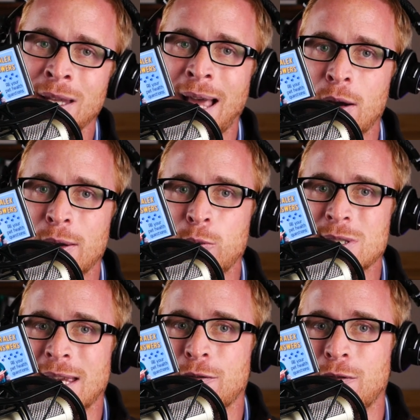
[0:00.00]
Now, if we
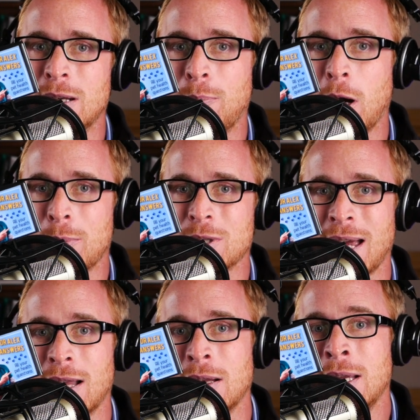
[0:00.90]
take
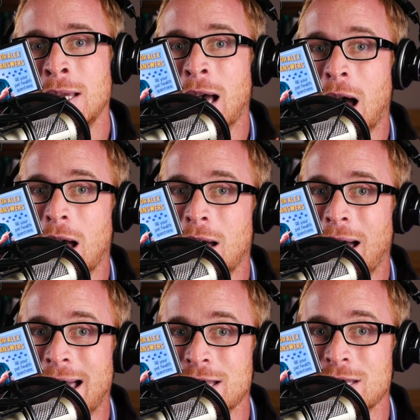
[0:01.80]
phenobarbital
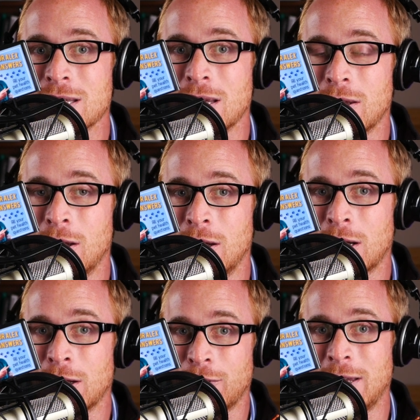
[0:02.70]
as the
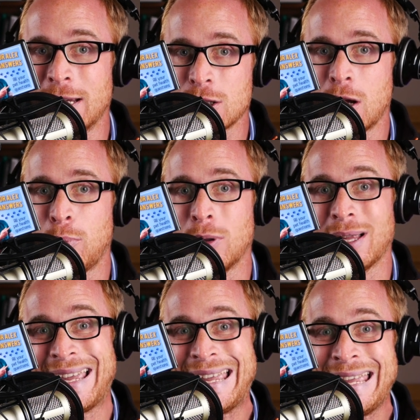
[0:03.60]
kind of the example
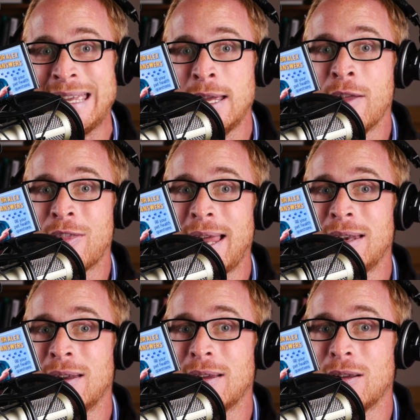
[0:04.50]
here,
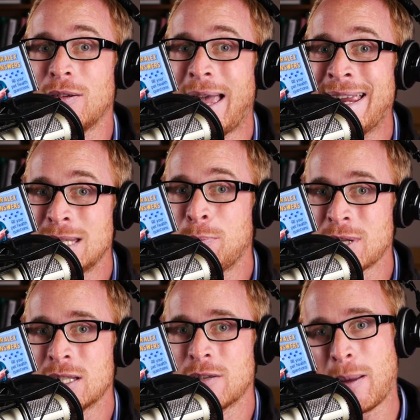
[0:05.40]
then
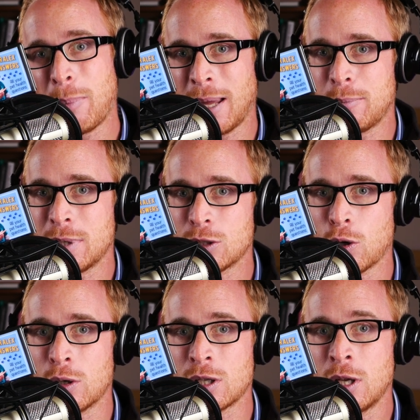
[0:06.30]
80% of epileptic
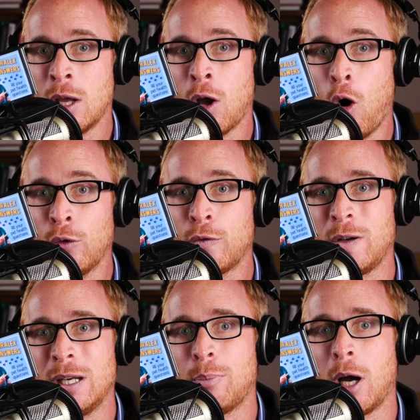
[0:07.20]
dogs on
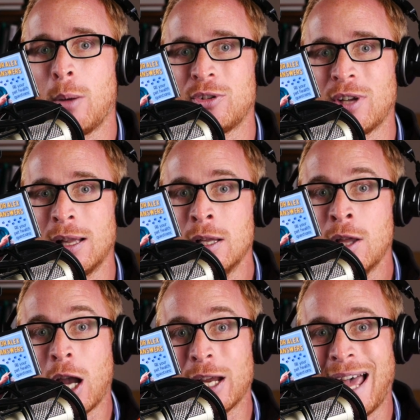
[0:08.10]
phenobarbital
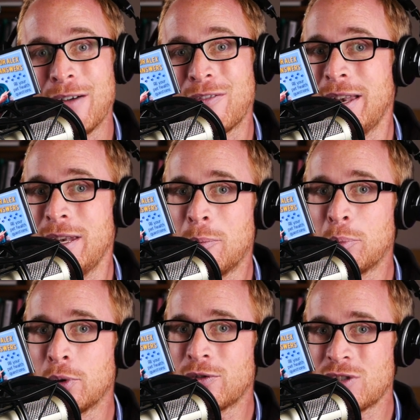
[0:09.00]
are going to have their
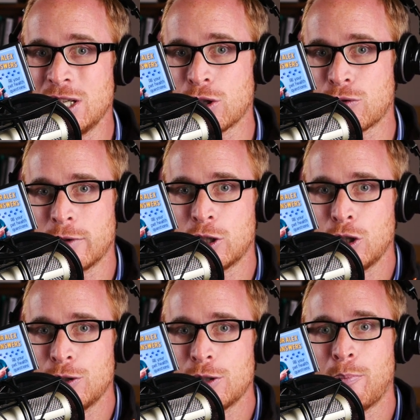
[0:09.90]
number of seizures
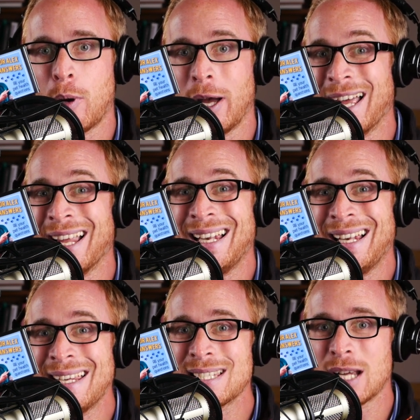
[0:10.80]
reduced by at
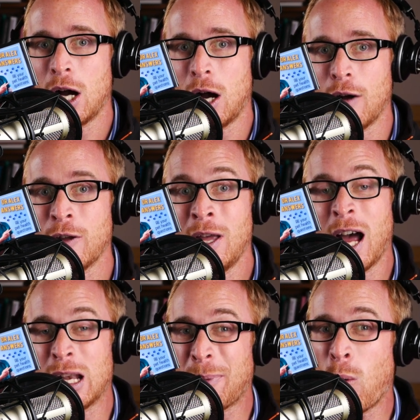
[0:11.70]
least half,
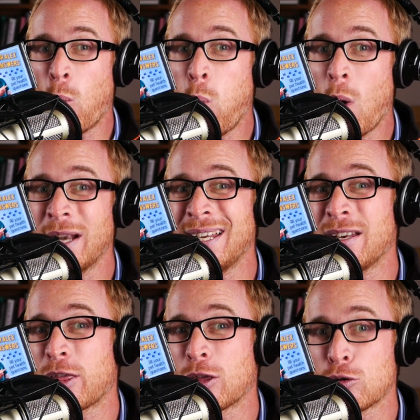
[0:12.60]
and about 1
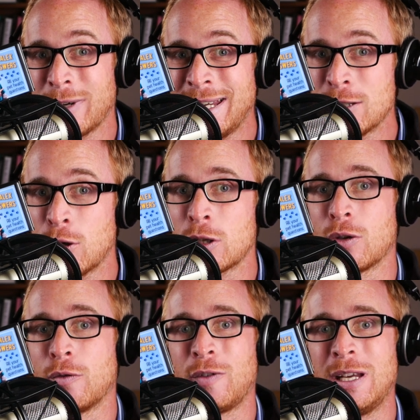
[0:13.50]
in 3 dogs
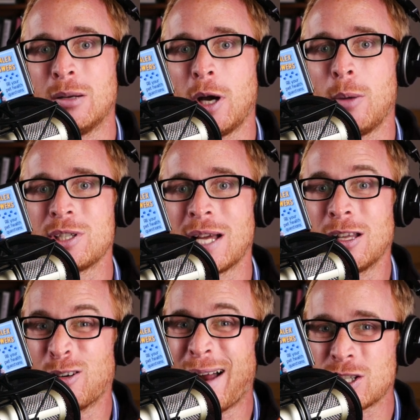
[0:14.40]
on
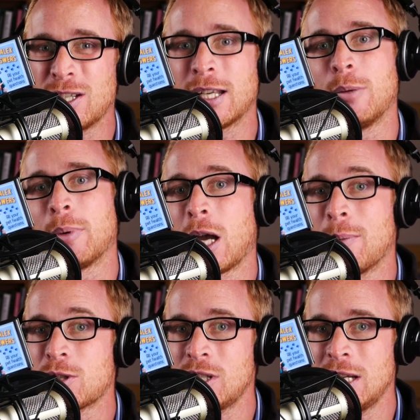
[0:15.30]
phenobarbital are actually going to
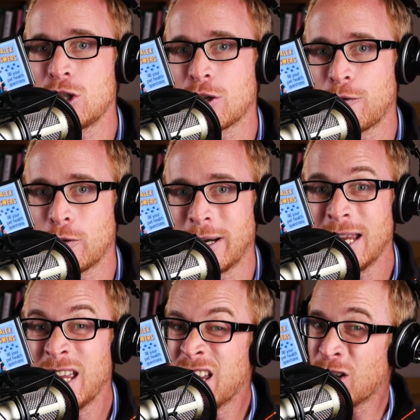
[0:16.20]
become seizure
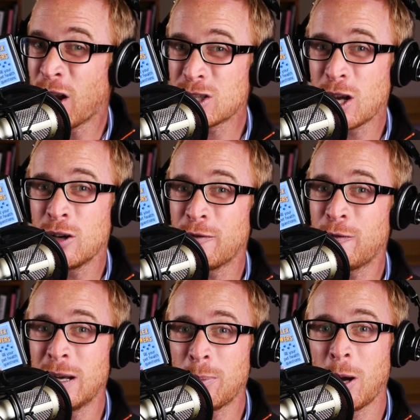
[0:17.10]
free. You know, so
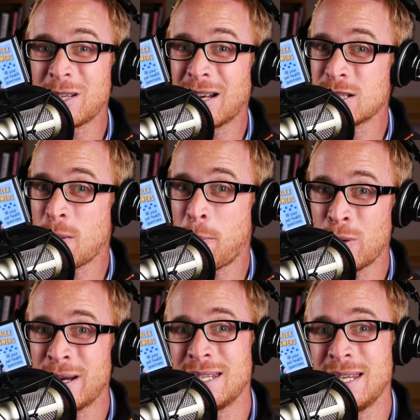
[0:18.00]
phenobarbital is a
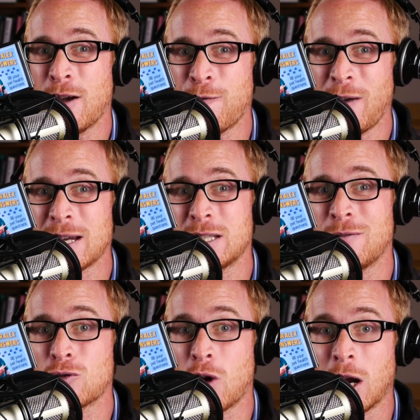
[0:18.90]
pretty
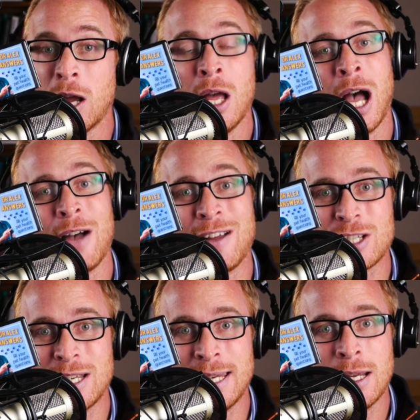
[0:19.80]
effective drug. I've
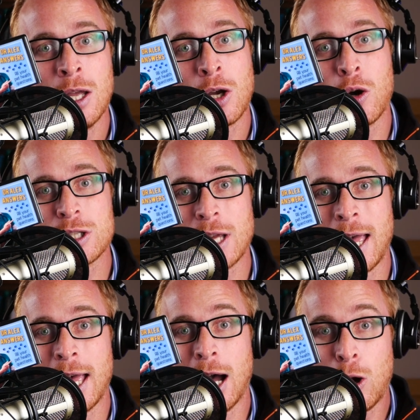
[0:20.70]
actually got
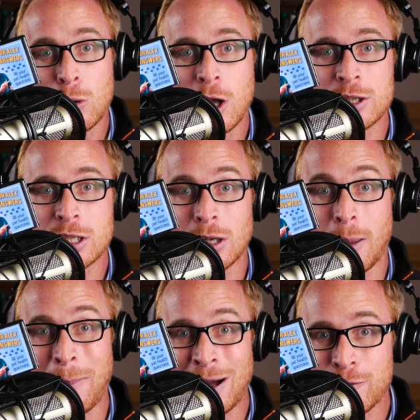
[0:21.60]
a whole article
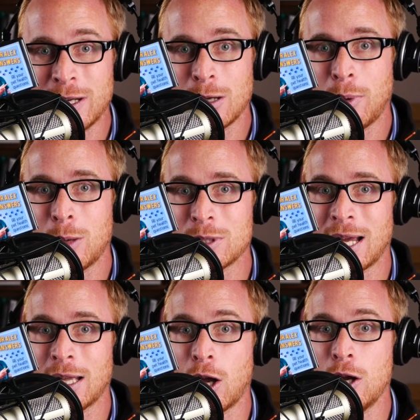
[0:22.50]
about
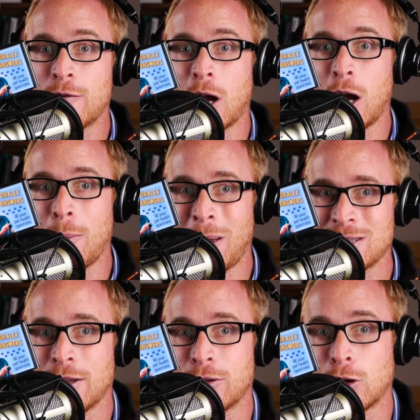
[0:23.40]
phenobarbital over at
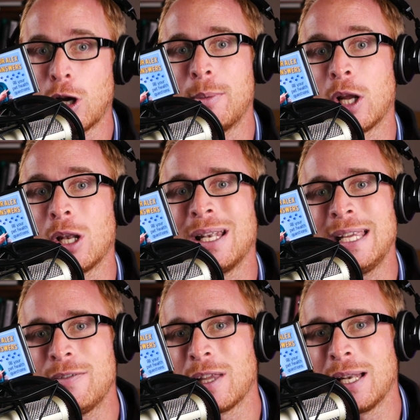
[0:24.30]
ourpetshealth.com, and I'll
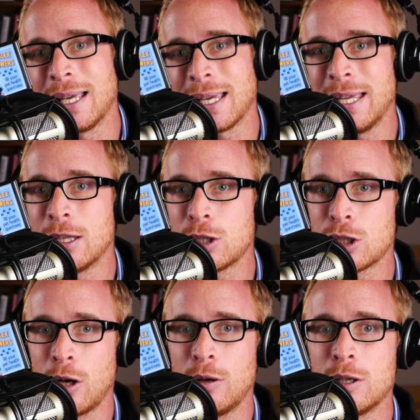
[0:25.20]
leave the link in the
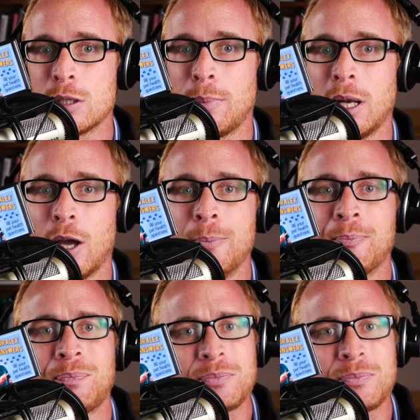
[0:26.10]
show notes below.